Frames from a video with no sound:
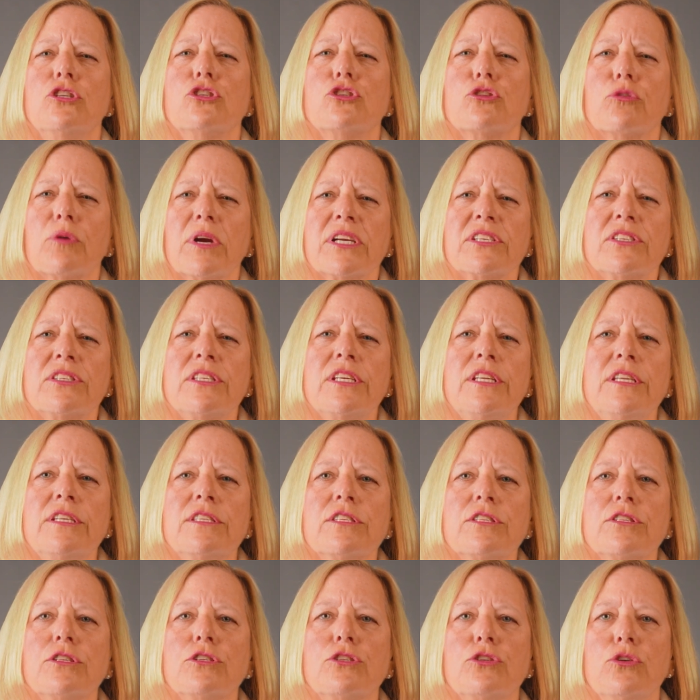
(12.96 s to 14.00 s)
Trusted
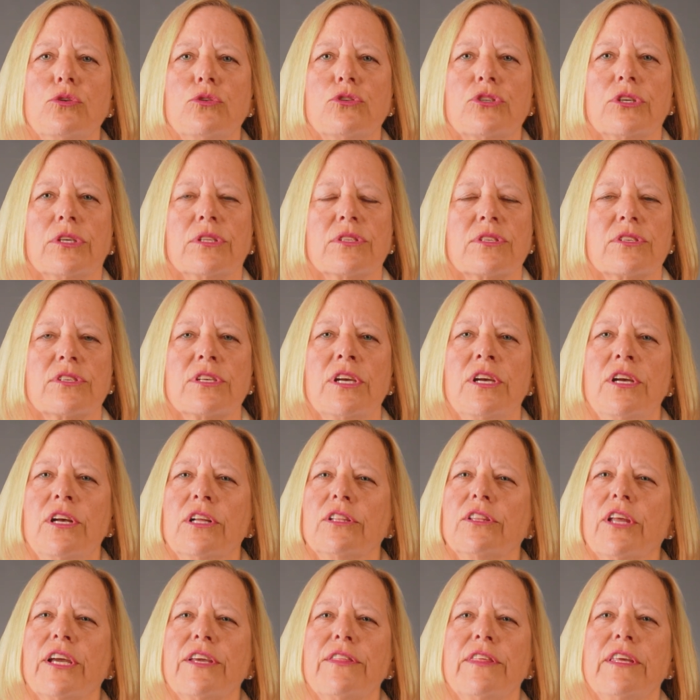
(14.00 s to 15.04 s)
institutions
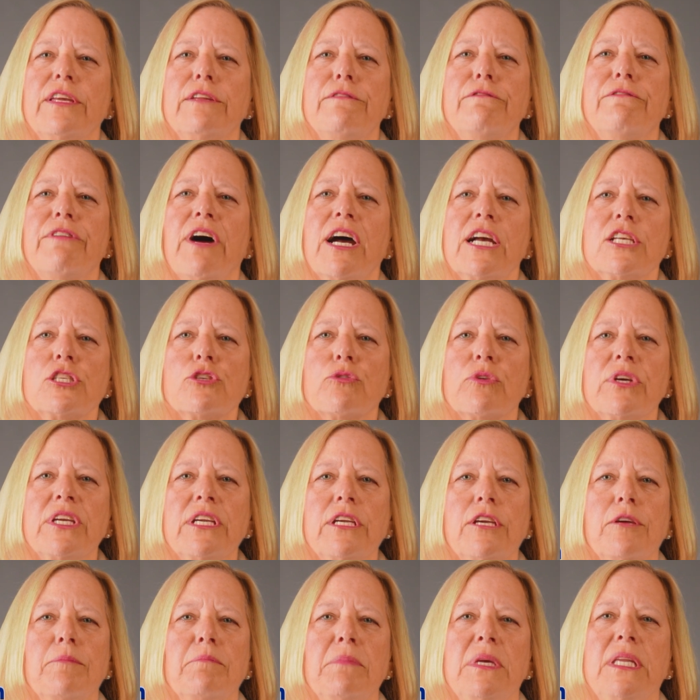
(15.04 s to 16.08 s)
like the Advisory
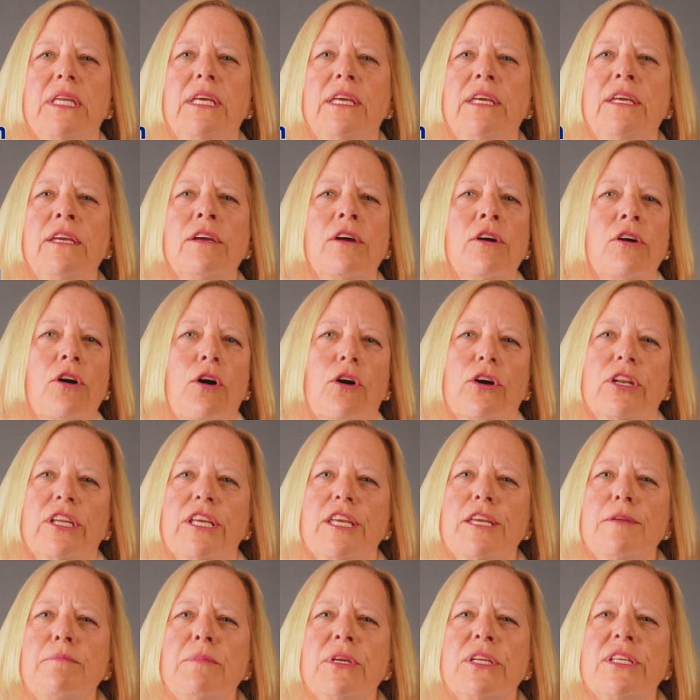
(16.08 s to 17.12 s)
Committee on
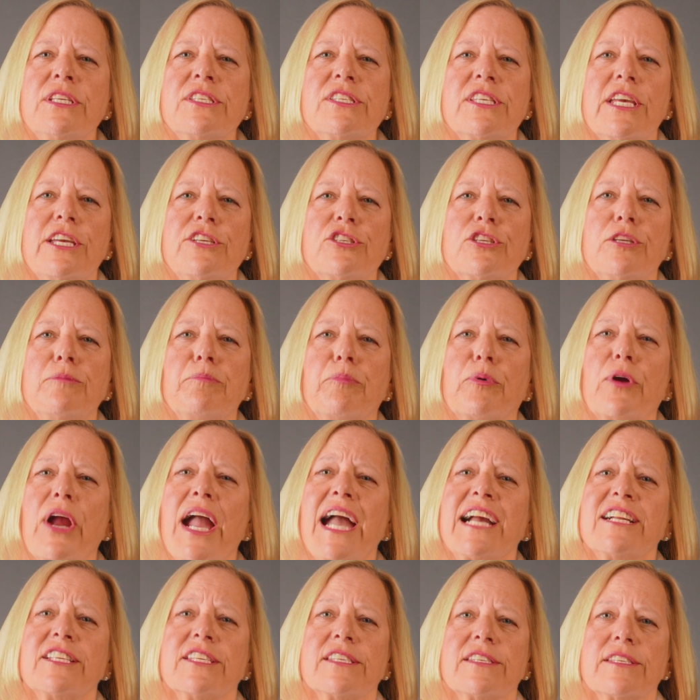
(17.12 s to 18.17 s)
Immunization
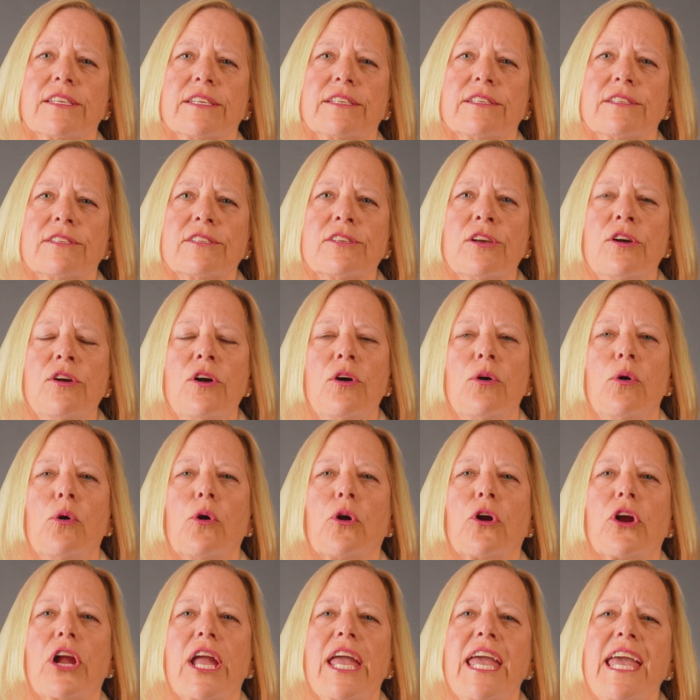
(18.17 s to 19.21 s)
Practices,
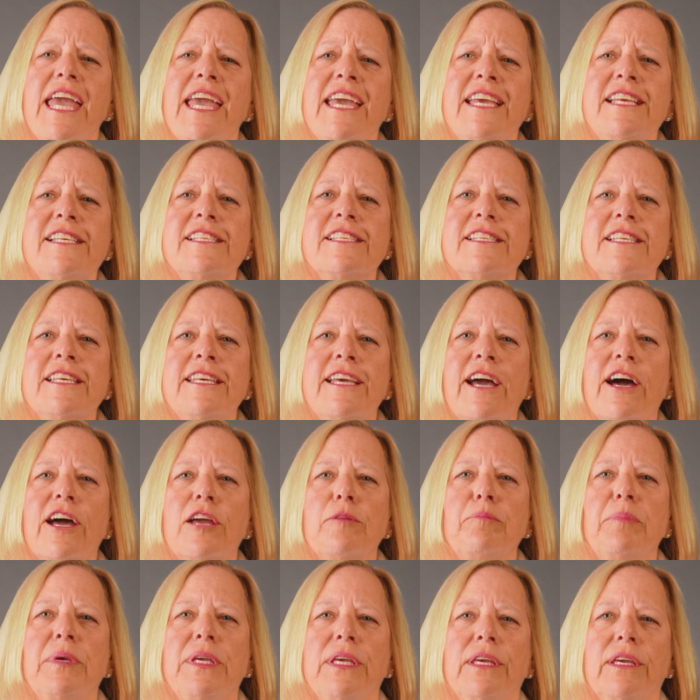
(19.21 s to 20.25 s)
or A C I
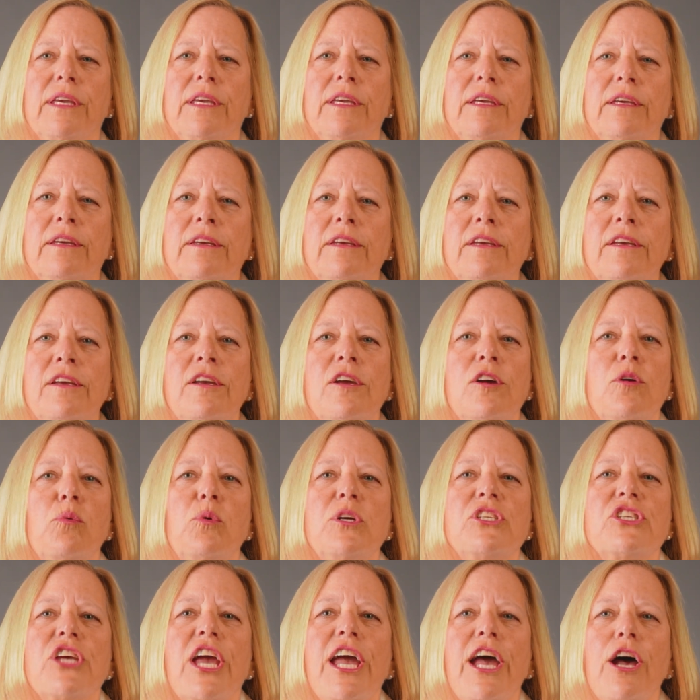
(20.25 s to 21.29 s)
P,
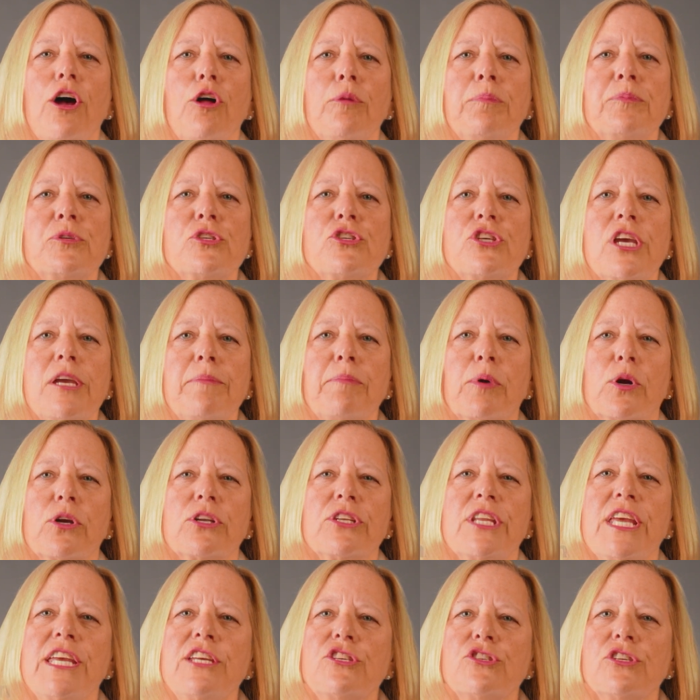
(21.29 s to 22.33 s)
which helped shape our
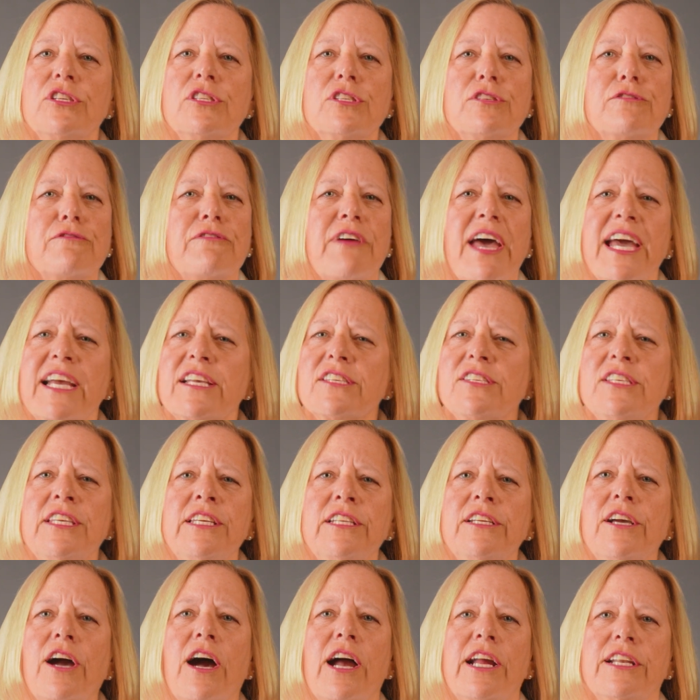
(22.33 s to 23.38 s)
nation's
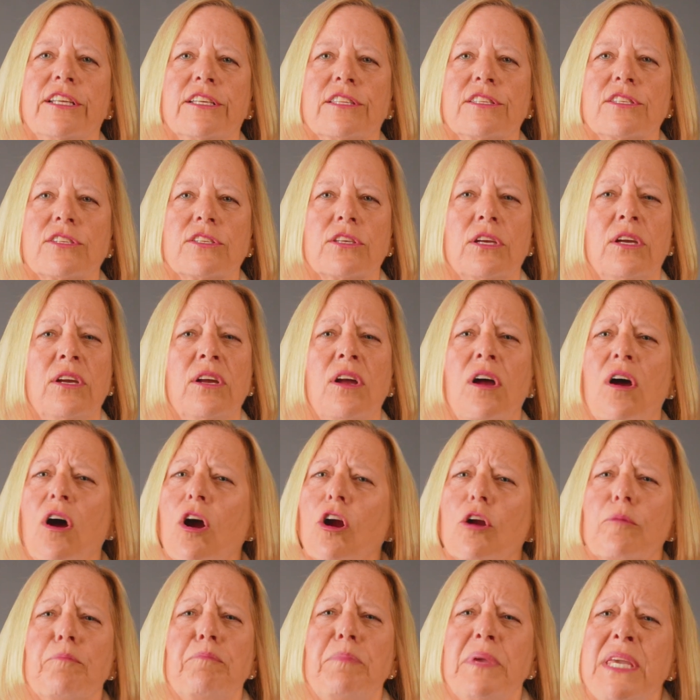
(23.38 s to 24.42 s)
vaccine guidance,
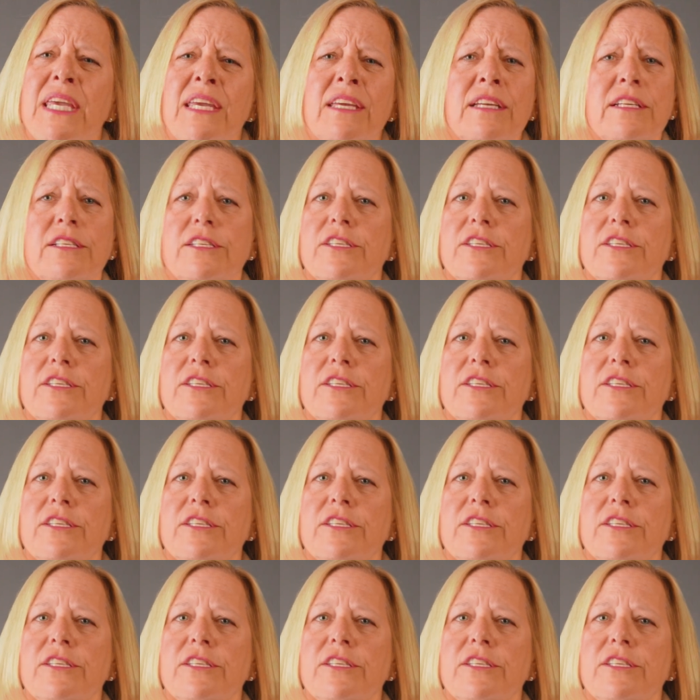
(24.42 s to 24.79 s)
are being